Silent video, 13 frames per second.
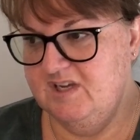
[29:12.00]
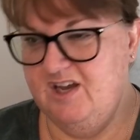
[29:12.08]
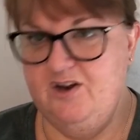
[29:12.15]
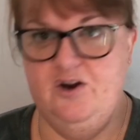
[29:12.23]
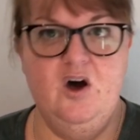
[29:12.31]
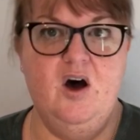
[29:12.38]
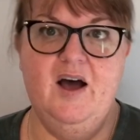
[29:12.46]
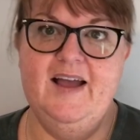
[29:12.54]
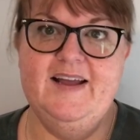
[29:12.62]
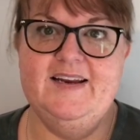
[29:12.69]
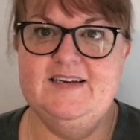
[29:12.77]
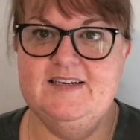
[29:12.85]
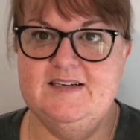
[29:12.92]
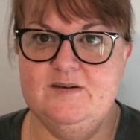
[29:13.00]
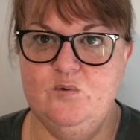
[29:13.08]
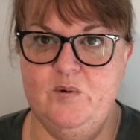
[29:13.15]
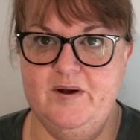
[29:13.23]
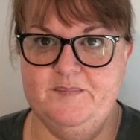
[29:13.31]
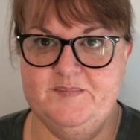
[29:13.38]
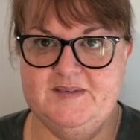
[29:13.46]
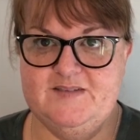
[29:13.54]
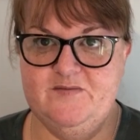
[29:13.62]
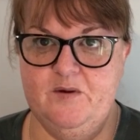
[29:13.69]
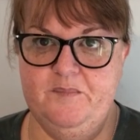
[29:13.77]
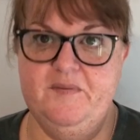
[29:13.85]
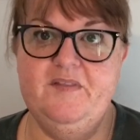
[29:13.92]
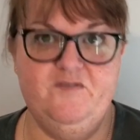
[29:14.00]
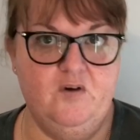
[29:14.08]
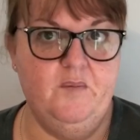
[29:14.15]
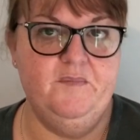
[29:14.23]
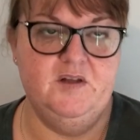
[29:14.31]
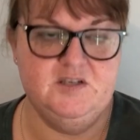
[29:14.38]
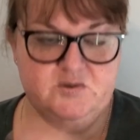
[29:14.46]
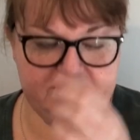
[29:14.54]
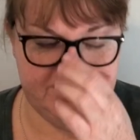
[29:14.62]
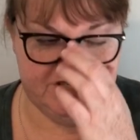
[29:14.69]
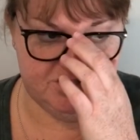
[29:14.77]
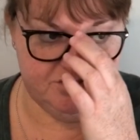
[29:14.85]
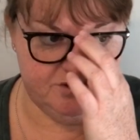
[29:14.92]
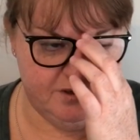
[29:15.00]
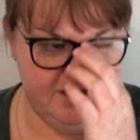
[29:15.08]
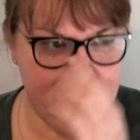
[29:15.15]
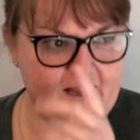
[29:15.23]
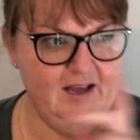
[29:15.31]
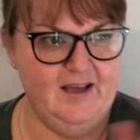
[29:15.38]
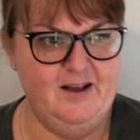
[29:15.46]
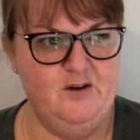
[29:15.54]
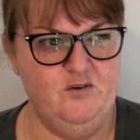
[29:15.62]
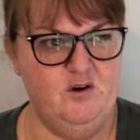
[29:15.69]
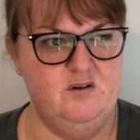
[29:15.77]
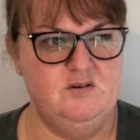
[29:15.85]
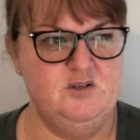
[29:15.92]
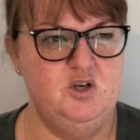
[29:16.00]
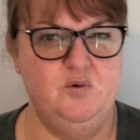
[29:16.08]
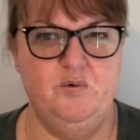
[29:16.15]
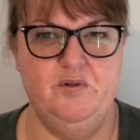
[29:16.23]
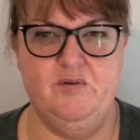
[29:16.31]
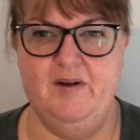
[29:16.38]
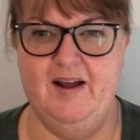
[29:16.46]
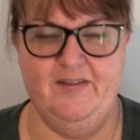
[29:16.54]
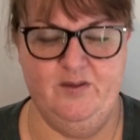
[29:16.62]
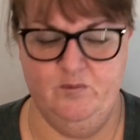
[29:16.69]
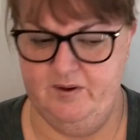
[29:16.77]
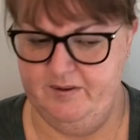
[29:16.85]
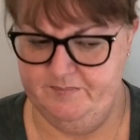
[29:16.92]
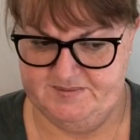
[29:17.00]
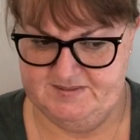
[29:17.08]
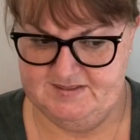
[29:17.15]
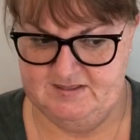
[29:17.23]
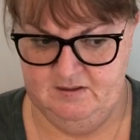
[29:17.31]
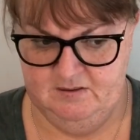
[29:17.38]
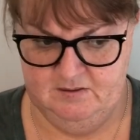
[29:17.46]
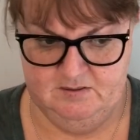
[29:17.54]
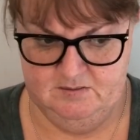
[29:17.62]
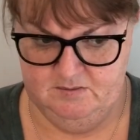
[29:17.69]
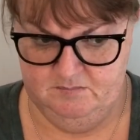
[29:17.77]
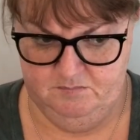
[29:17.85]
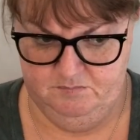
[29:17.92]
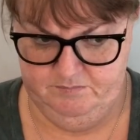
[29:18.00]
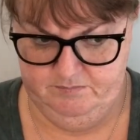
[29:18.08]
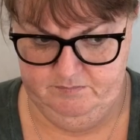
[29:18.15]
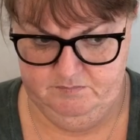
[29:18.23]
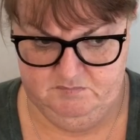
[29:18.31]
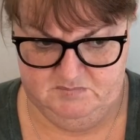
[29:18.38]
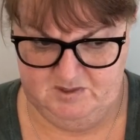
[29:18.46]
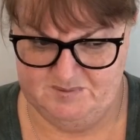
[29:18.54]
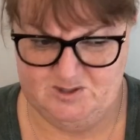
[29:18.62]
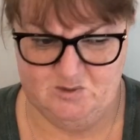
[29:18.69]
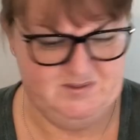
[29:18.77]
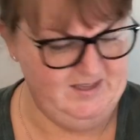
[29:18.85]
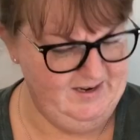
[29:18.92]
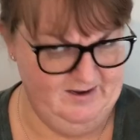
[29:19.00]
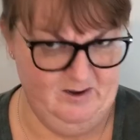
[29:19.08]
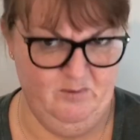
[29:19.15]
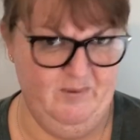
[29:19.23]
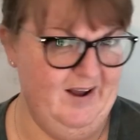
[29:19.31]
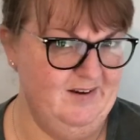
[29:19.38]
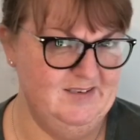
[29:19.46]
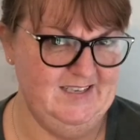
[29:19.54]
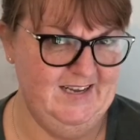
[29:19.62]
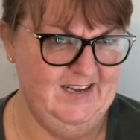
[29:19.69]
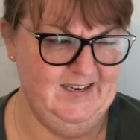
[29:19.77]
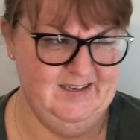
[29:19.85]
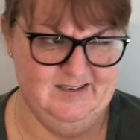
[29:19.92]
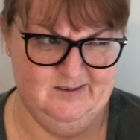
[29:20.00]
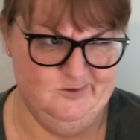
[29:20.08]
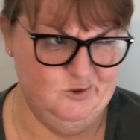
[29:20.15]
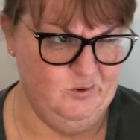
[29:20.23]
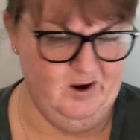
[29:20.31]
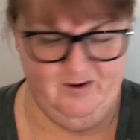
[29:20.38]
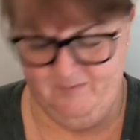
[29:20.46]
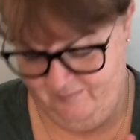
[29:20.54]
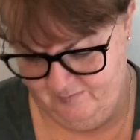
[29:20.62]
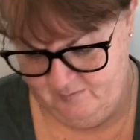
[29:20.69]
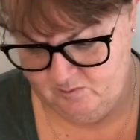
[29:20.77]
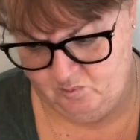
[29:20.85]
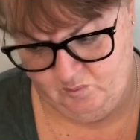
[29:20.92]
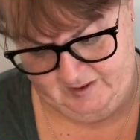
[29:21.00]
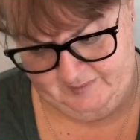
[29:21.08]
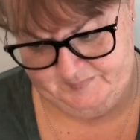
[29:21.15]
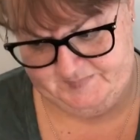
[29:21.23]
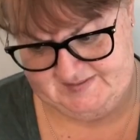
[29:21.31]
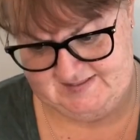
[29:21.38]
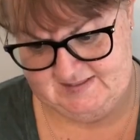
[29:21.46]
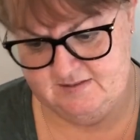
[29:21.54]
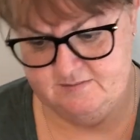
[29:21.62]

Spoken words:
9 whips from the 22, and I've got 2 or 3 other whips. So I'm still sitting at around 10, 12 whips,